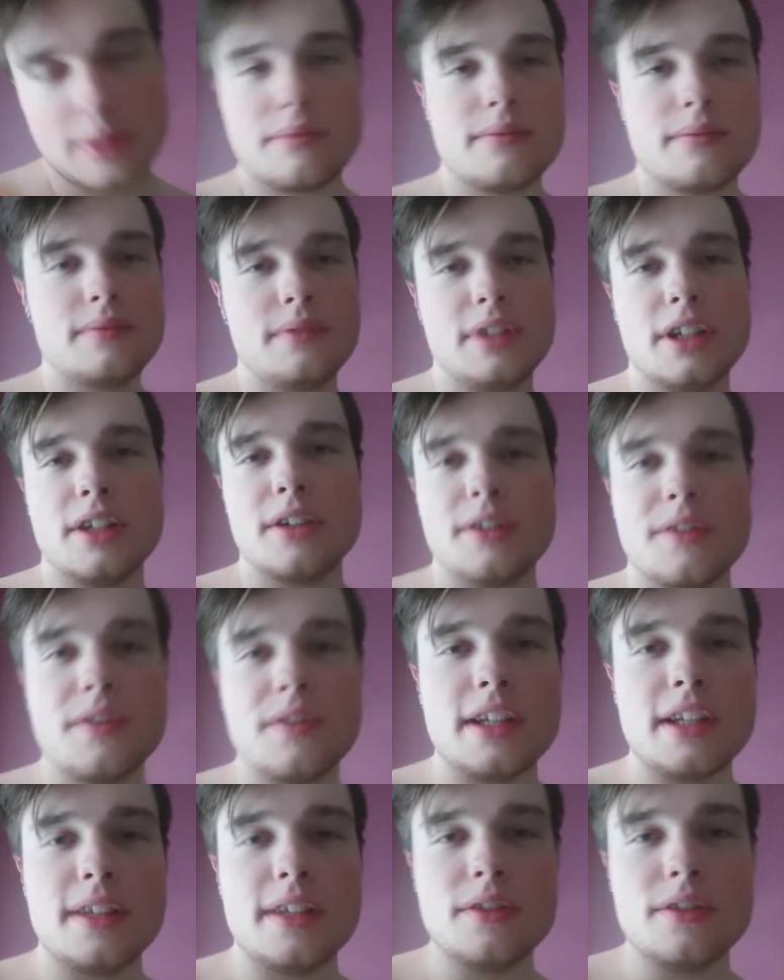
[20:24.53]
you know,
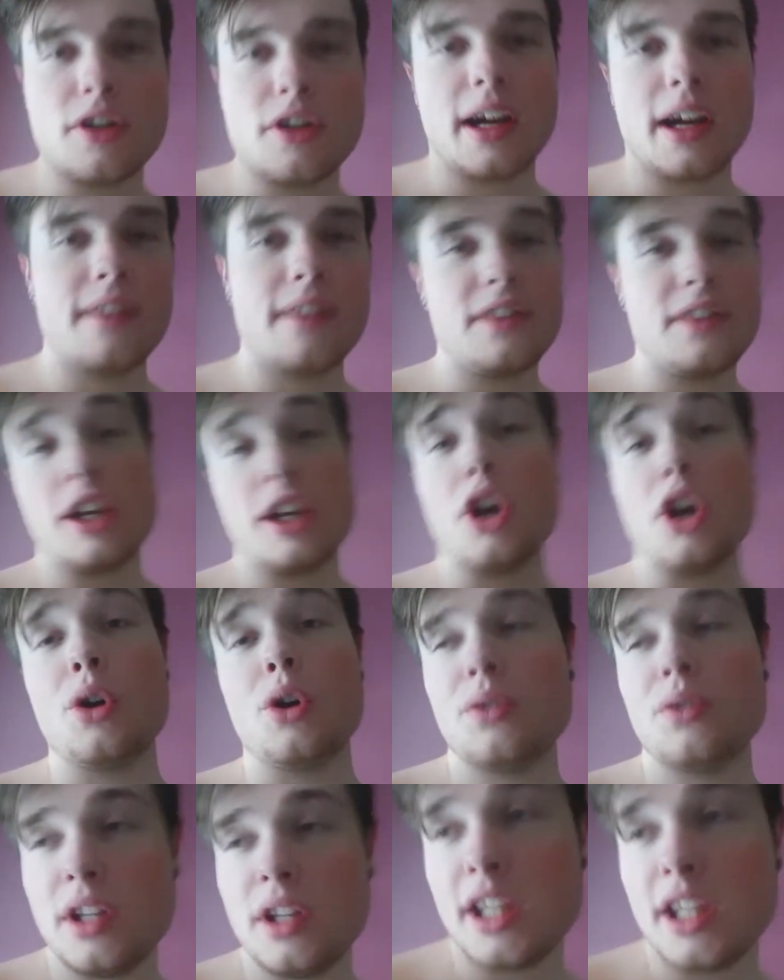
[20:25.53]
if they
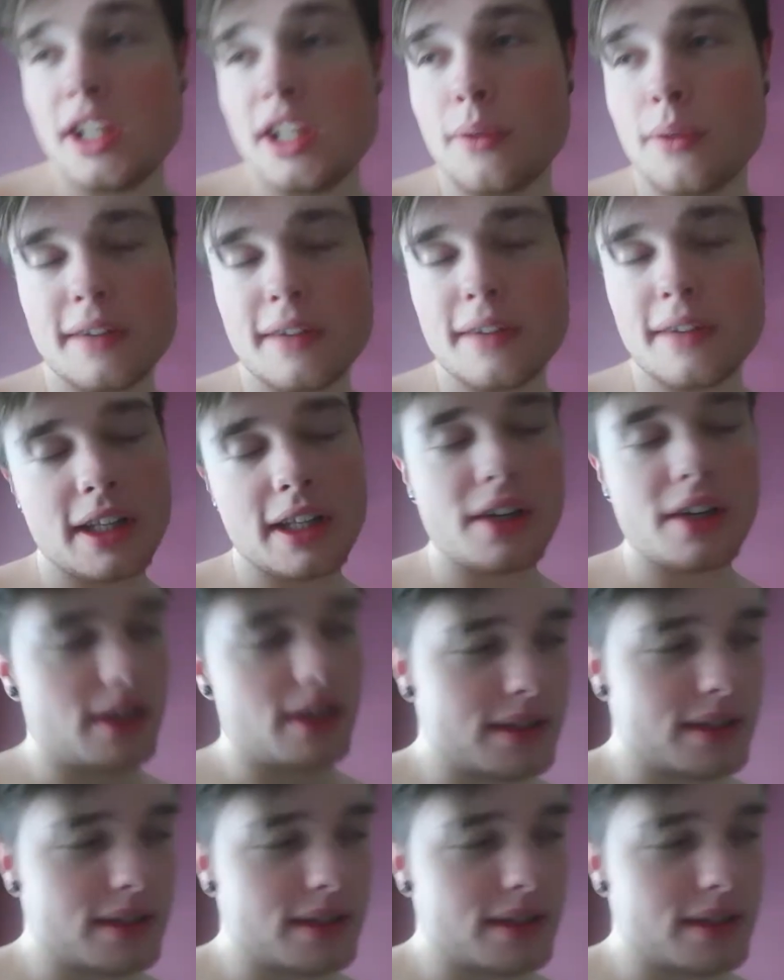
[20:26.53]
OD or whatever, they go to this